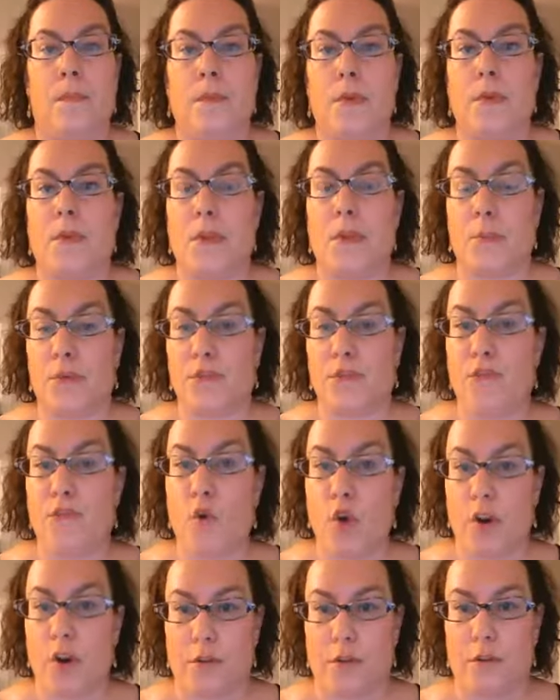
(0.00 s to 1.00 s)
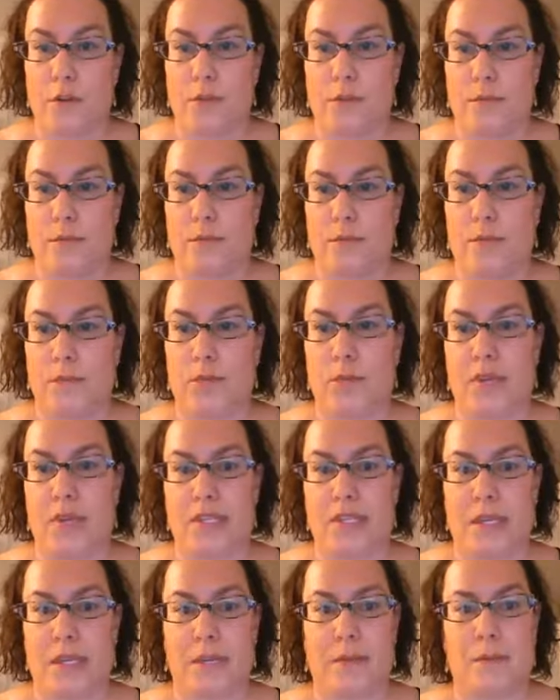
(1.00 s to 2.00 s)
Number 4, the
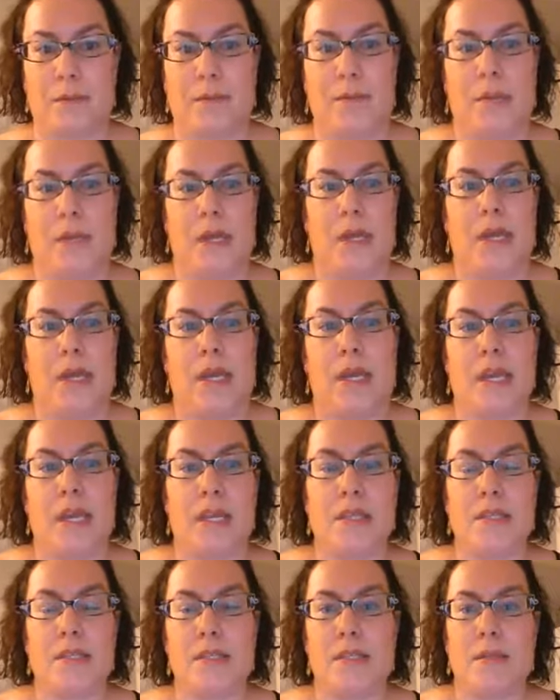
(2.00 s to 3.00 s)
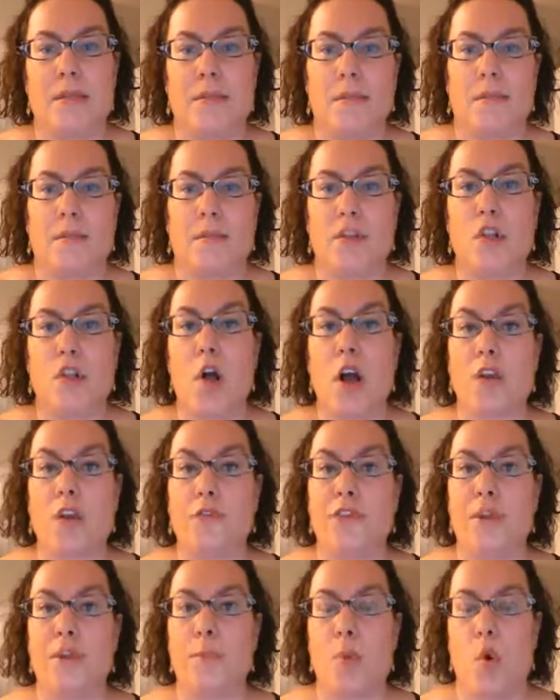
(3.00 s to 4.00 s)
reason is
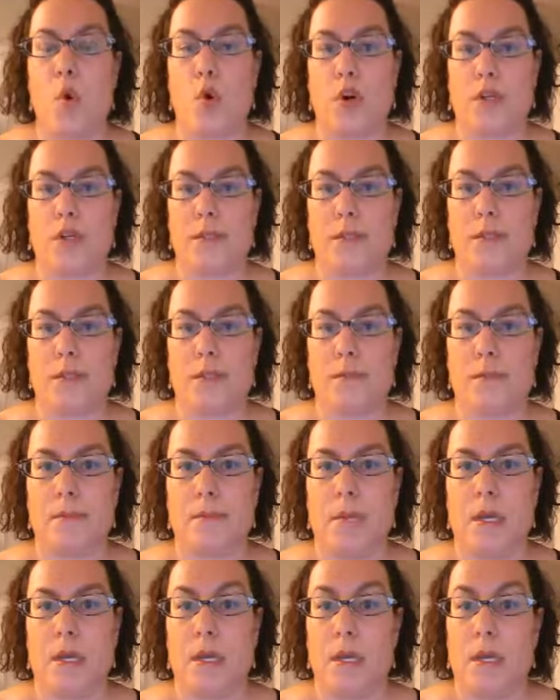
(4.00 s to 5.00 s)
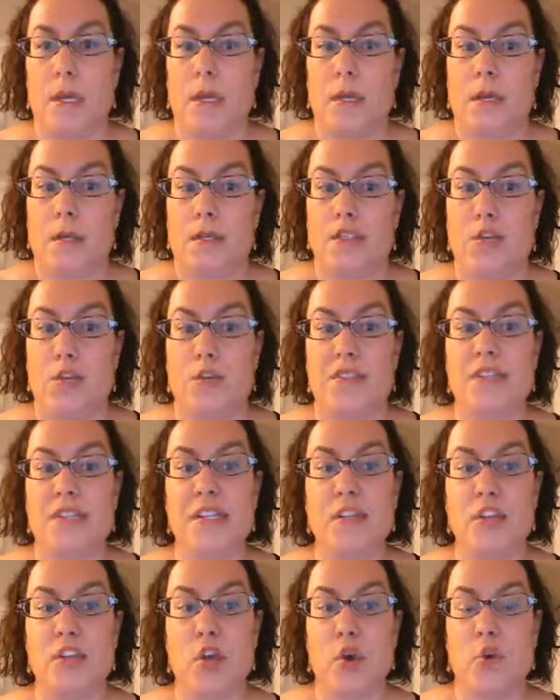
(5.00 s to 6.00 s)
clog-free pores. So
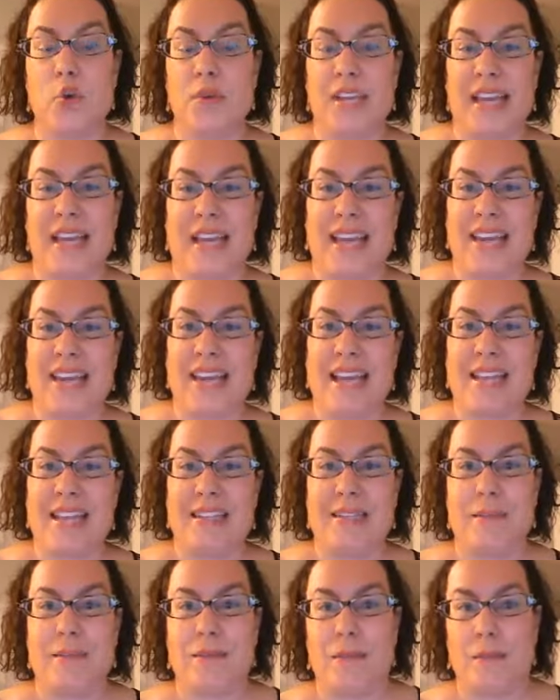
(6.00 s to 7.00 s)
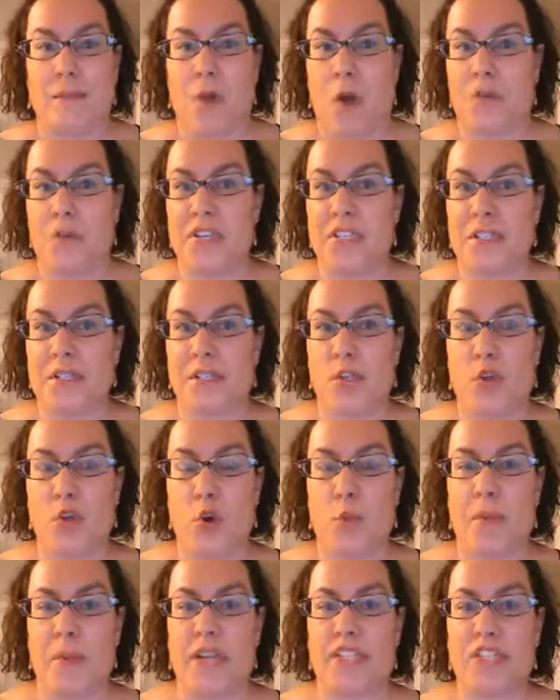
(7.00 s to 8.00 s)
silicone, again, all these
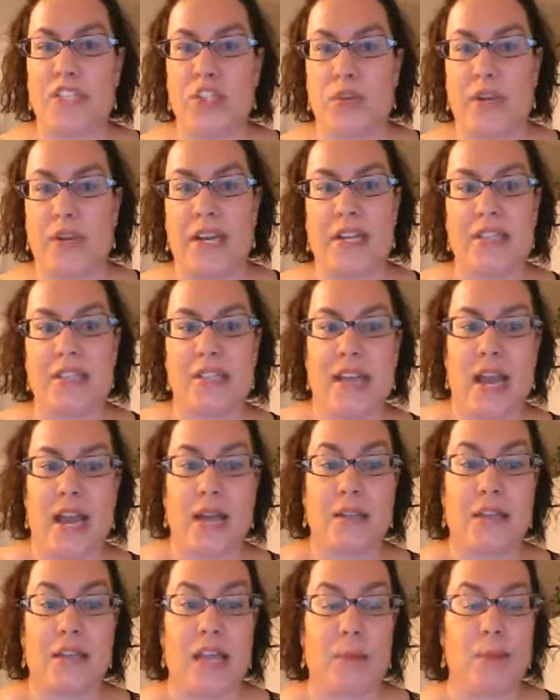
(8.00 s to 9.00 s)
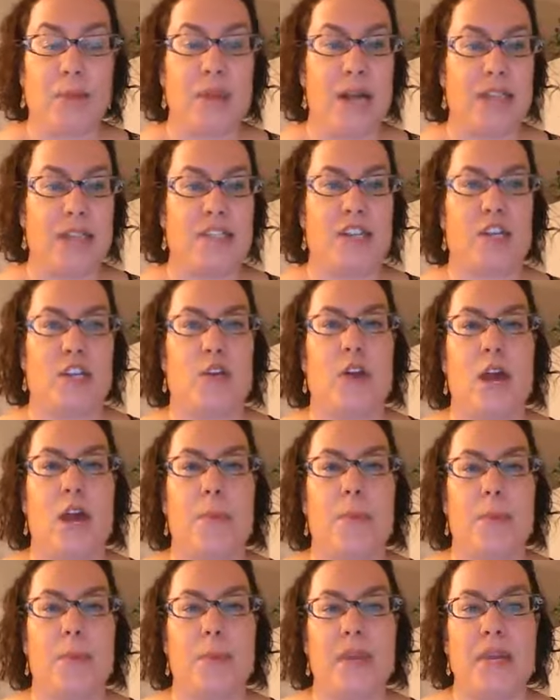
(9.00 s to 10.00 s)
silicone-based ingredients act like plastic
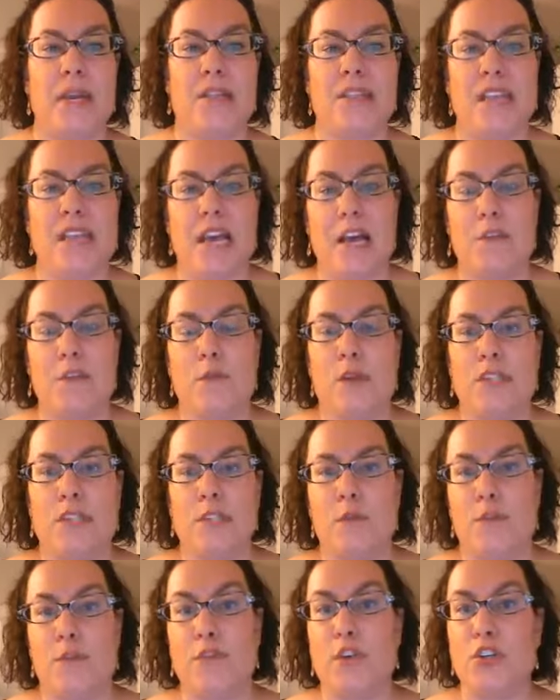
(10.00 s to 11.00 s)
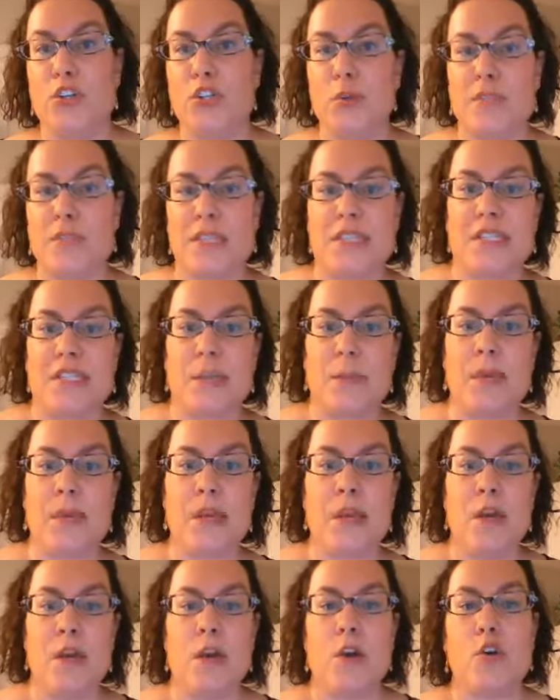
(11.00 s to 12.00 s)
wrap because they have what's referred to as a
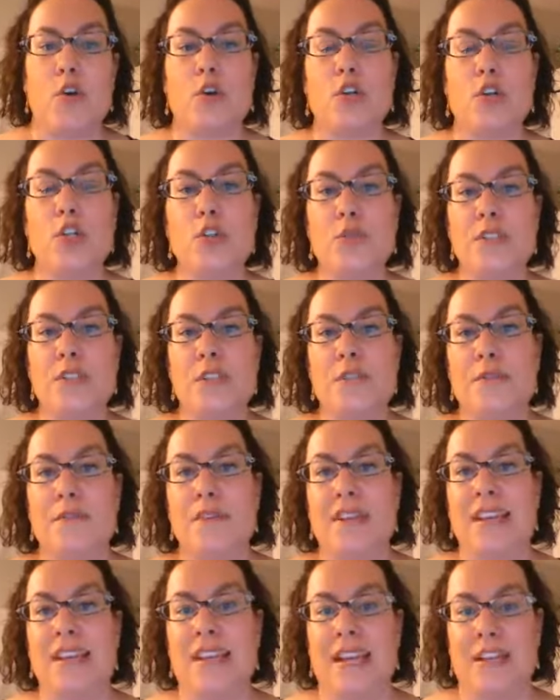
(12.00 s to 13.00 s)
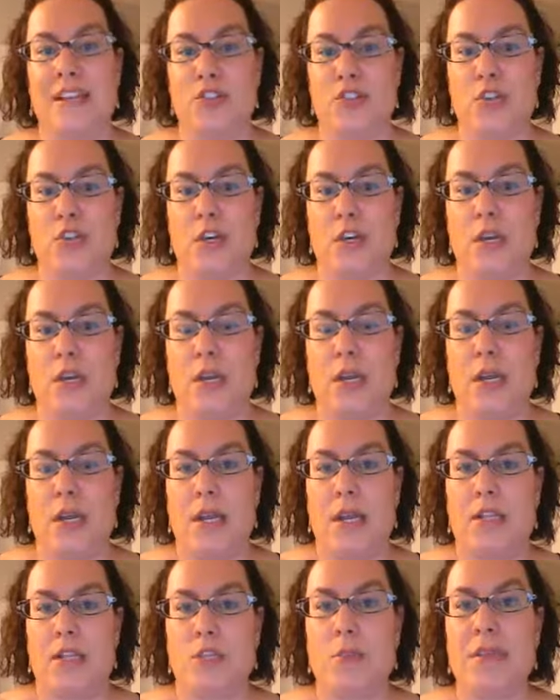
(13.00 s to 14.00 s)
semi-occlusive nature.
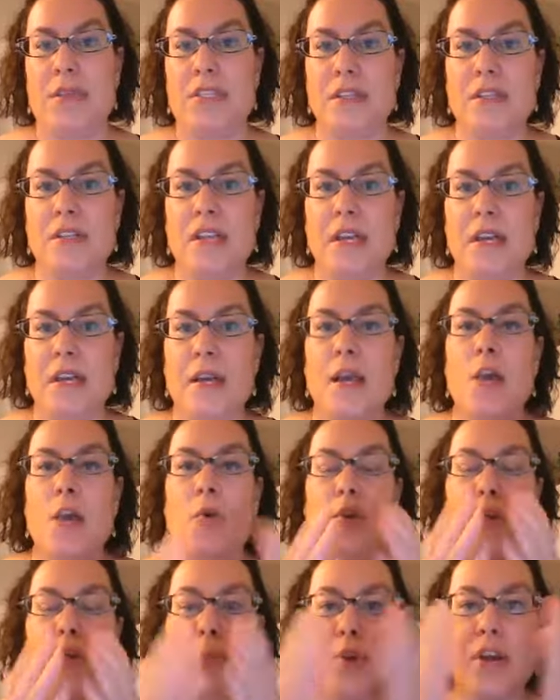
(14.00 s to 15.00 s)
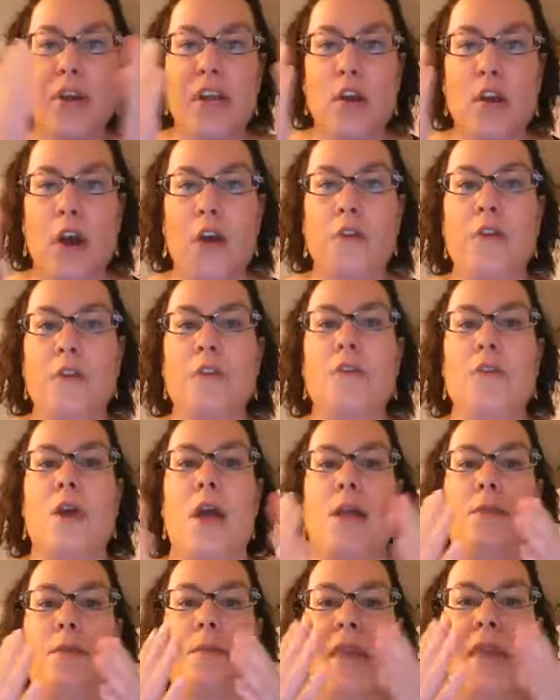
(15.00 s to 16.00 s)
So basically, when you're putting on
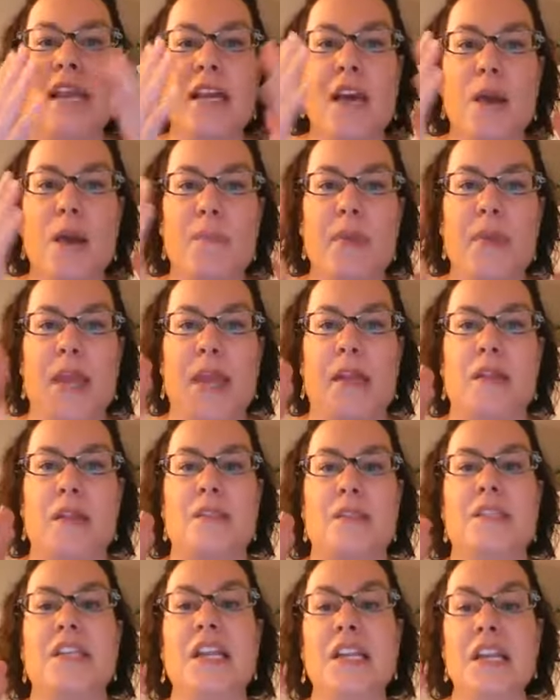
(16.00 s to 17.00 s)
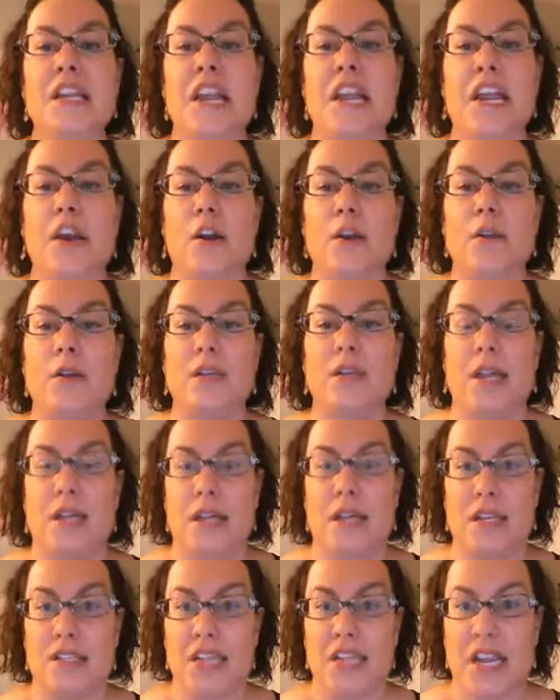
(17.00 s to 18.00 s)
that makeup and skincare that
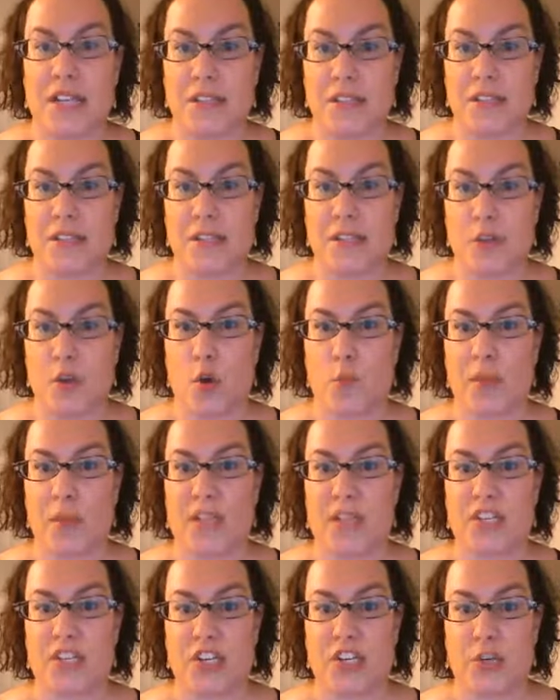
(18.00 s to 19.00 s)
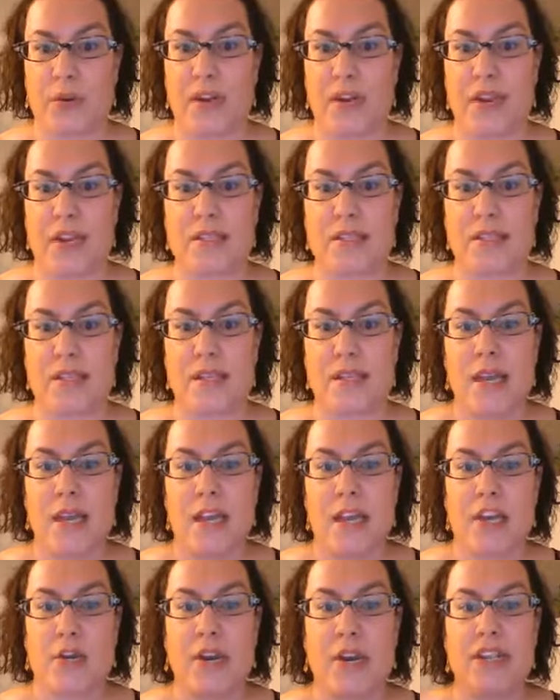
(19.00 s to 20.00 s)
contains these silicone-based ingredients,
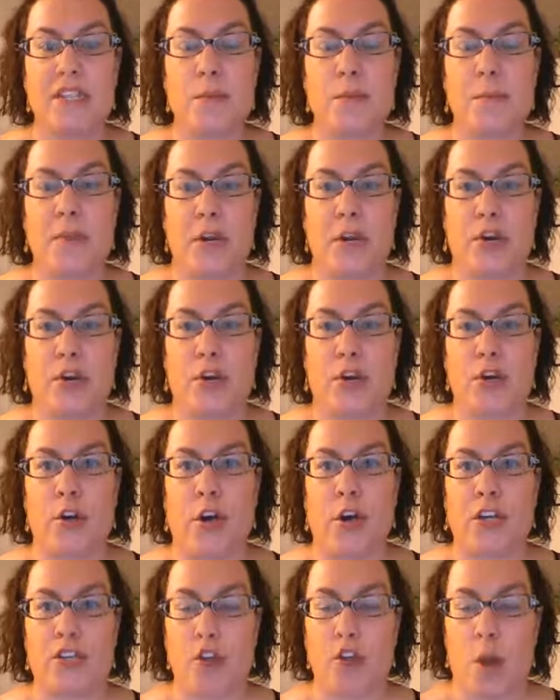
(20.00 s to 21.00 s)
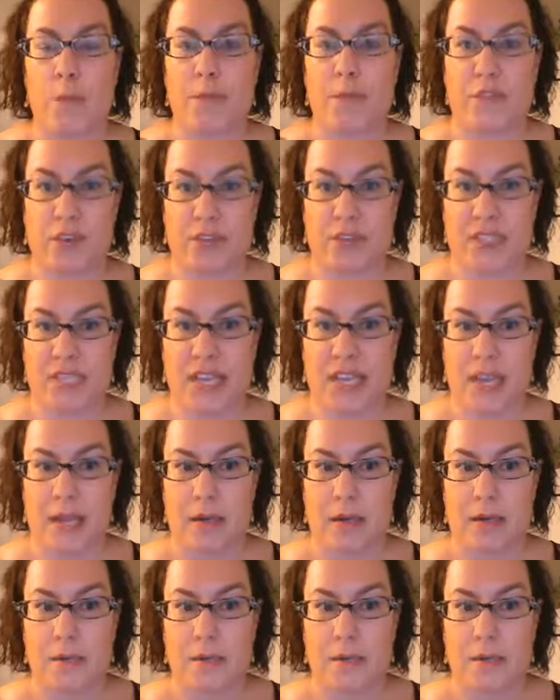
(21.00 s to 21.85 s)
it creates a barrier on top of your skin.